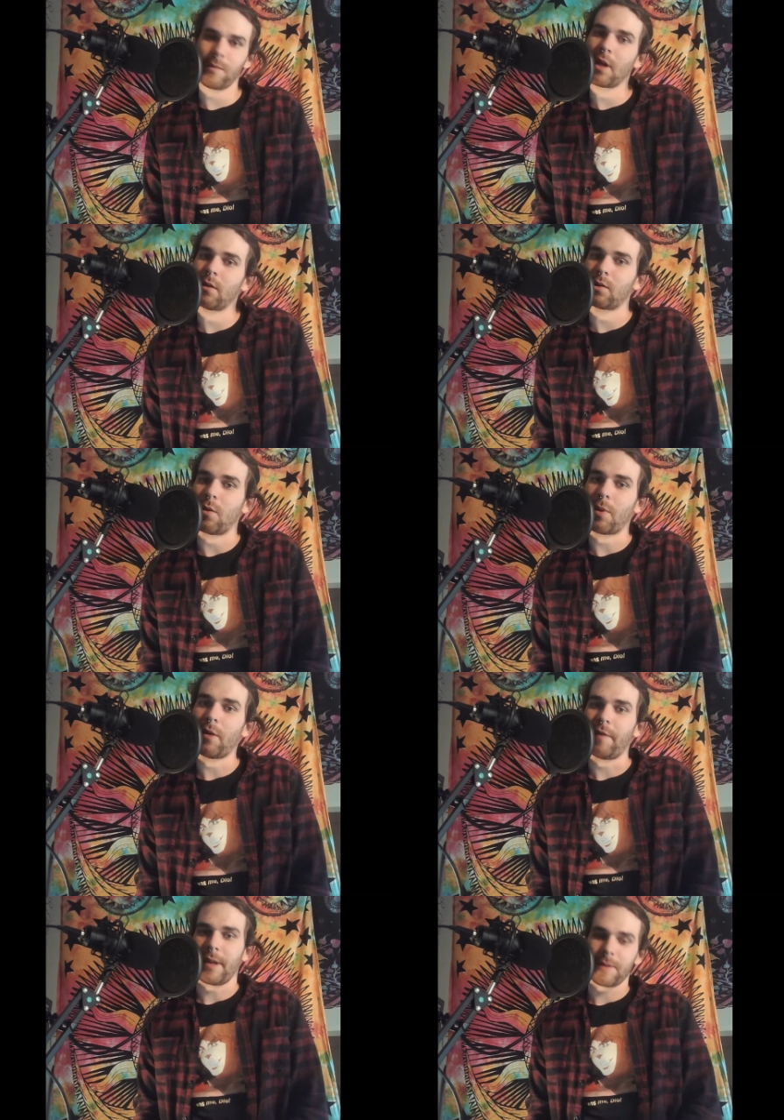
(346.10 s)
So
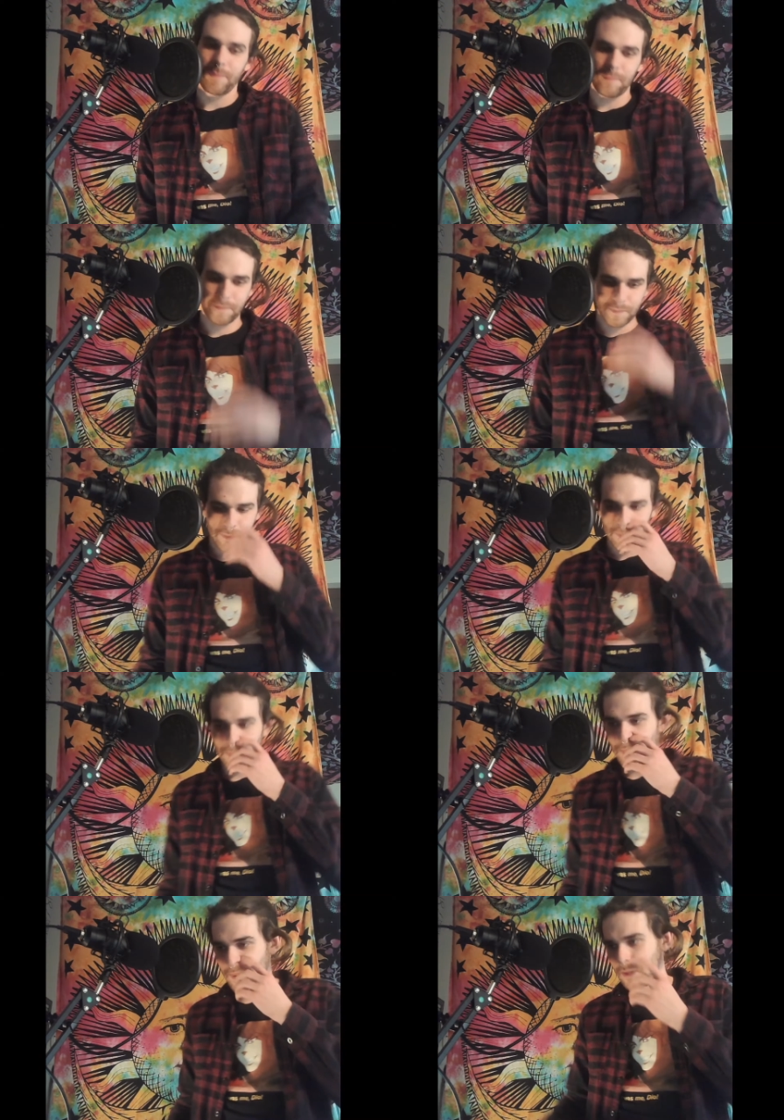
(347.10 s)
perfect.
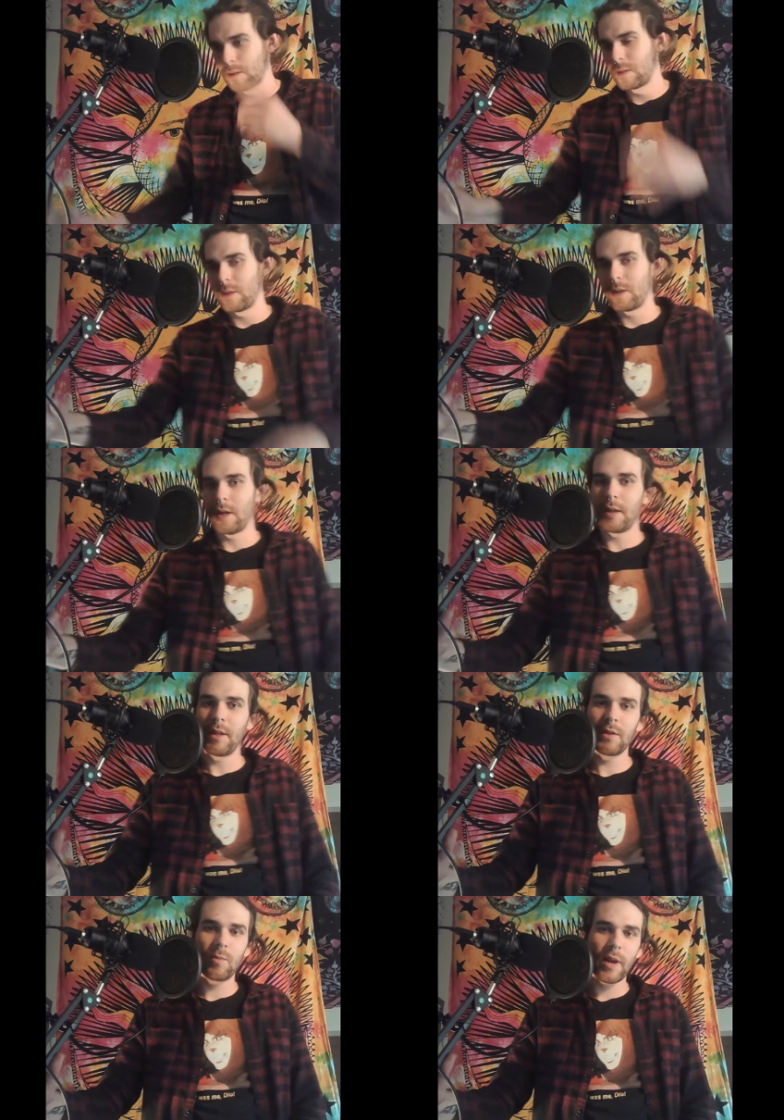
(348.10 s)
In
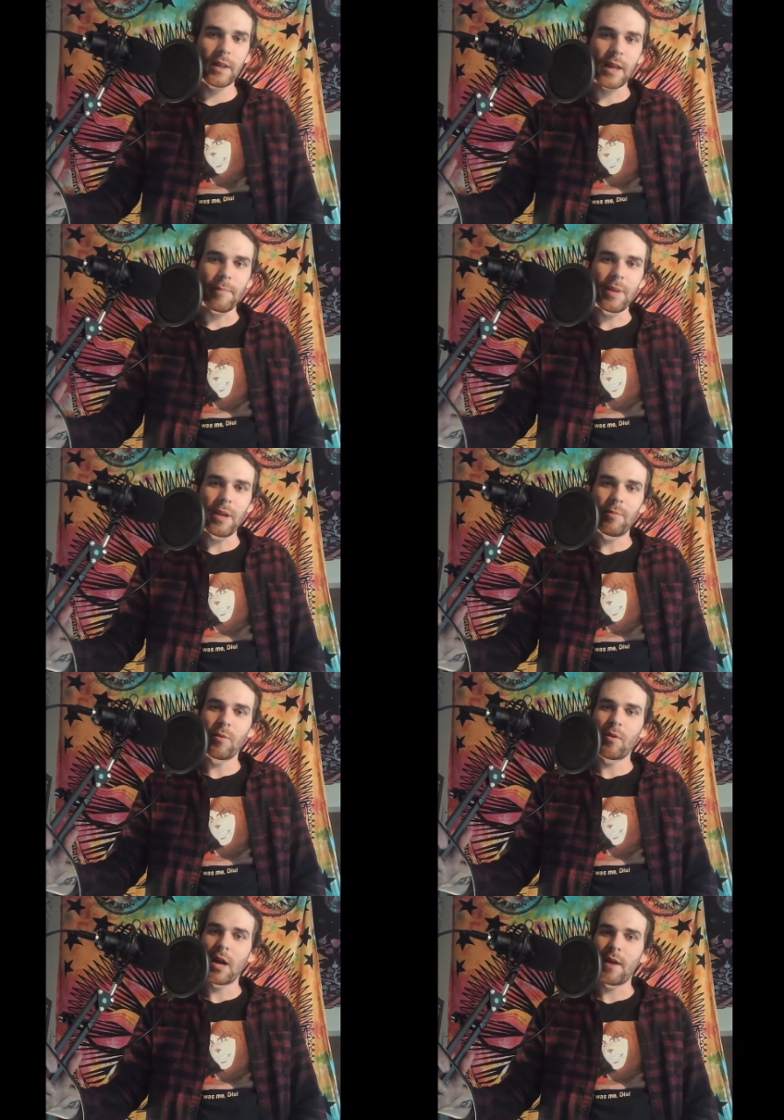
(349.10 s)
this way that
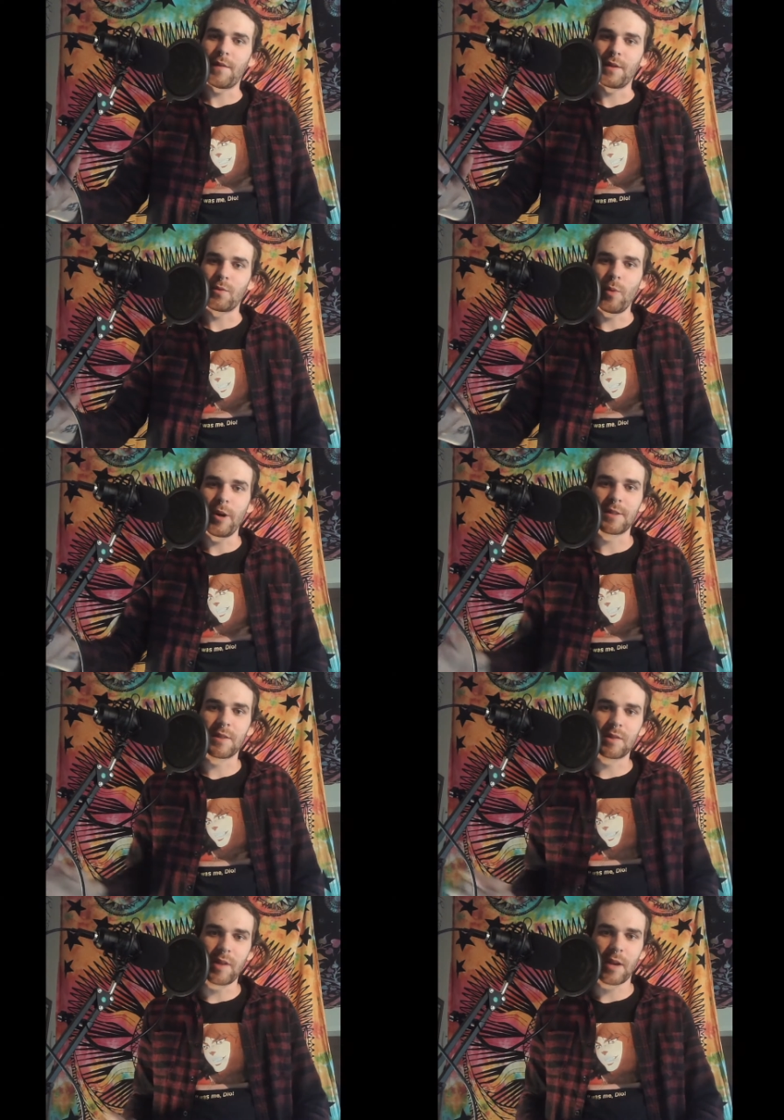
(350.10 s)
people have this weird
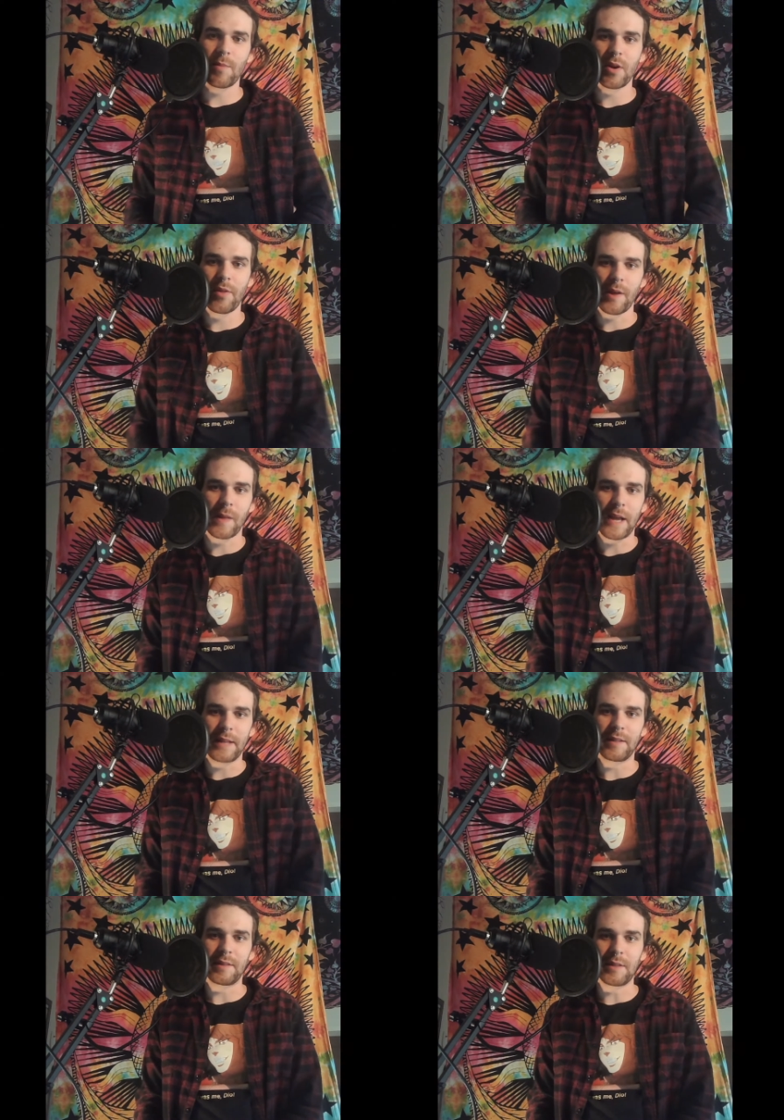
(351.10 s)
stigma that like
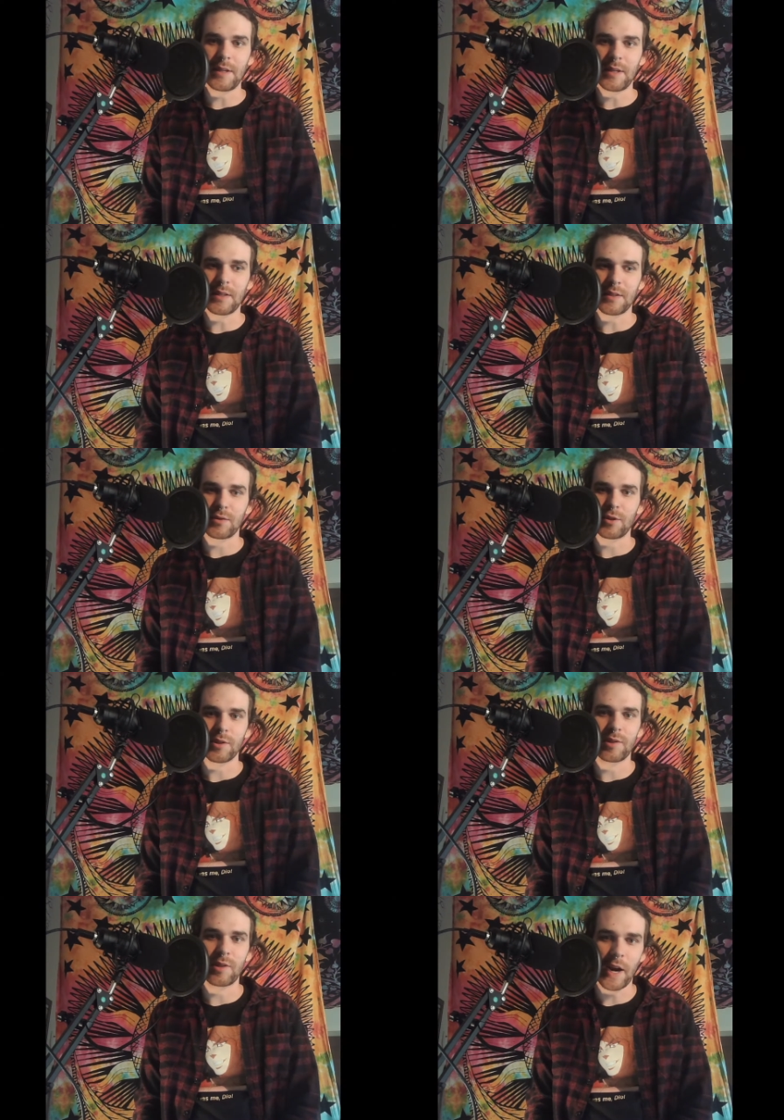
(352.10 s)
disease is
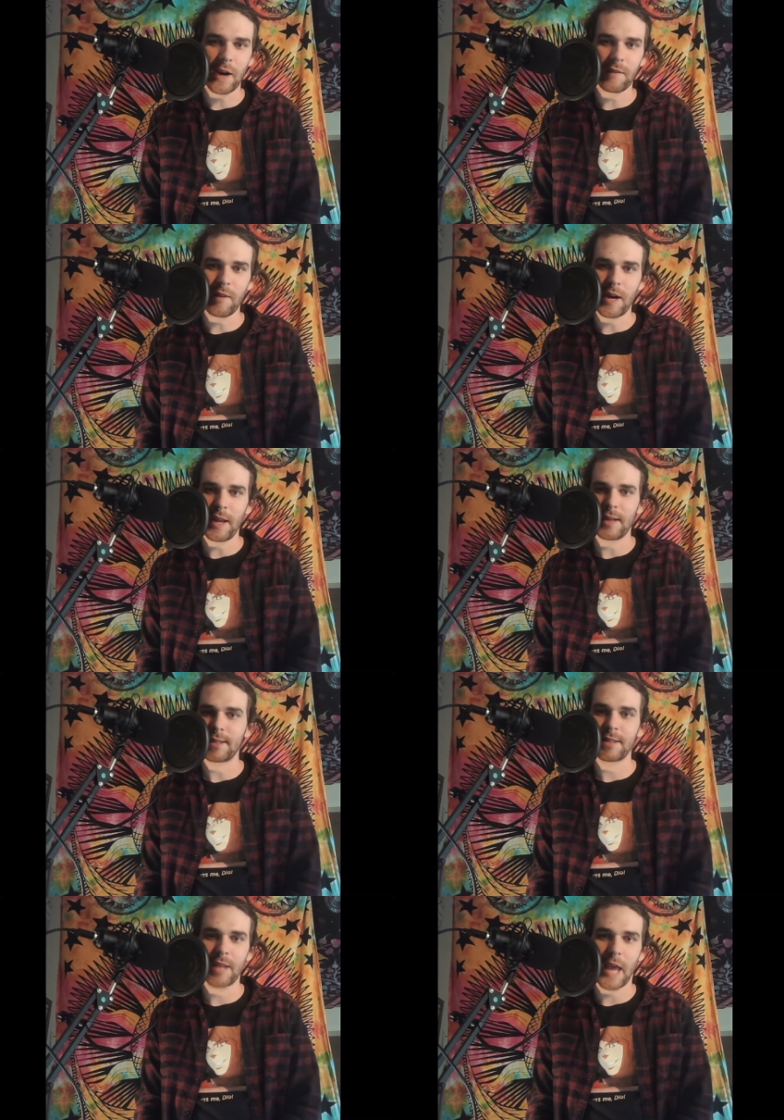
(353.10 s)
just terrifying,
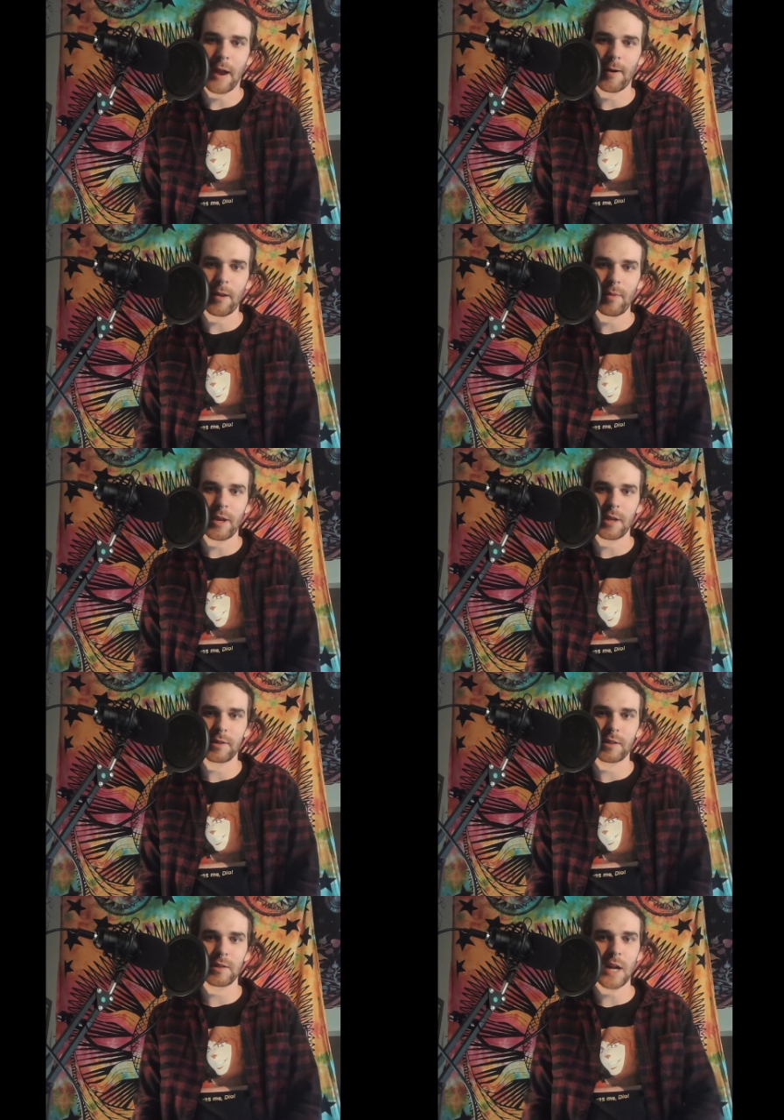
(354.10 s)
it's scary
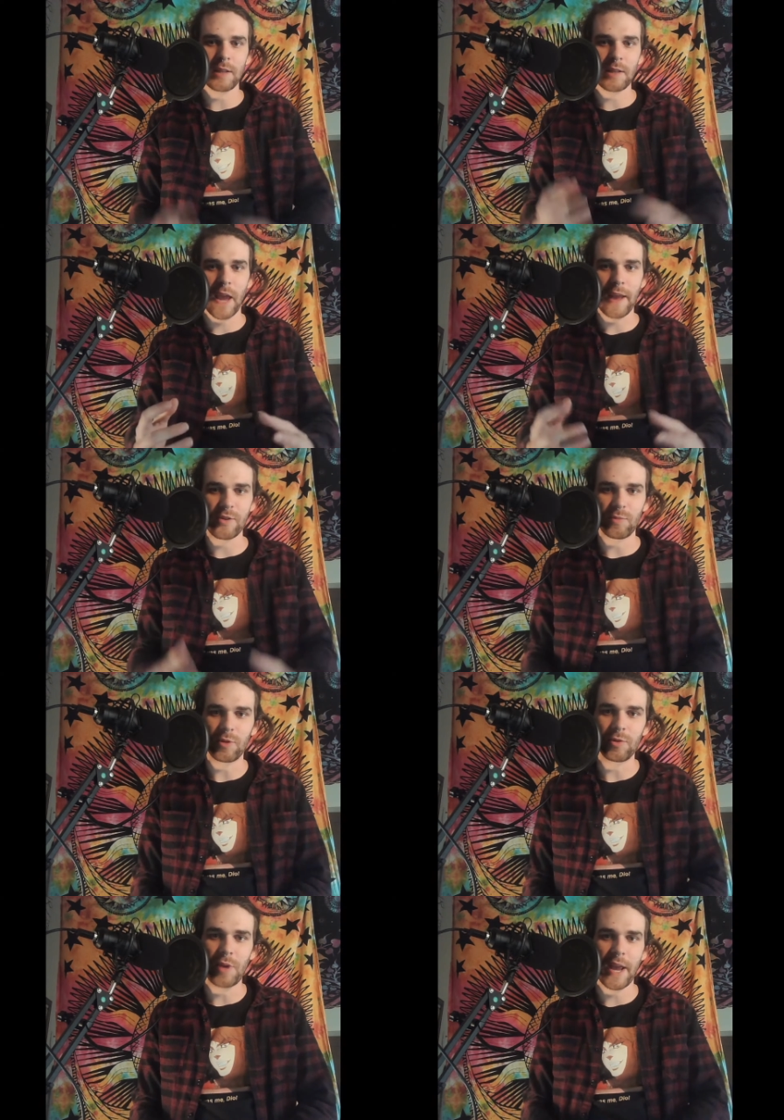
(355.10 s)
because it's not tangible,
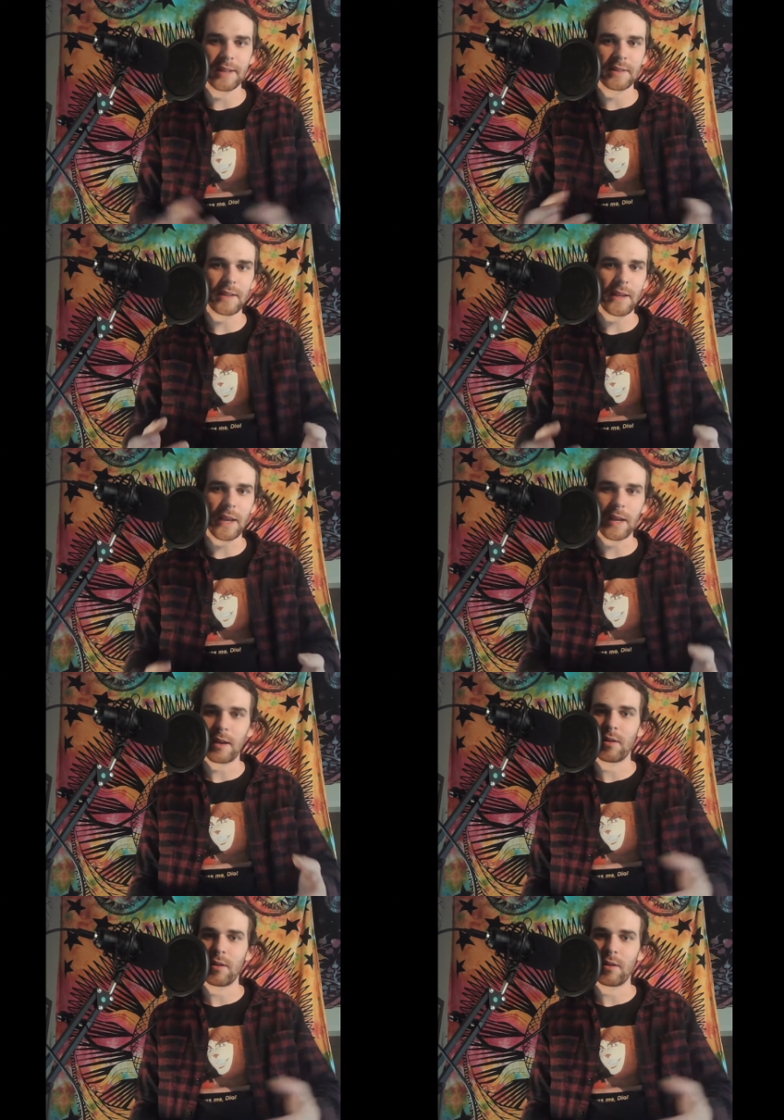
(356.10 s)
you can't see it,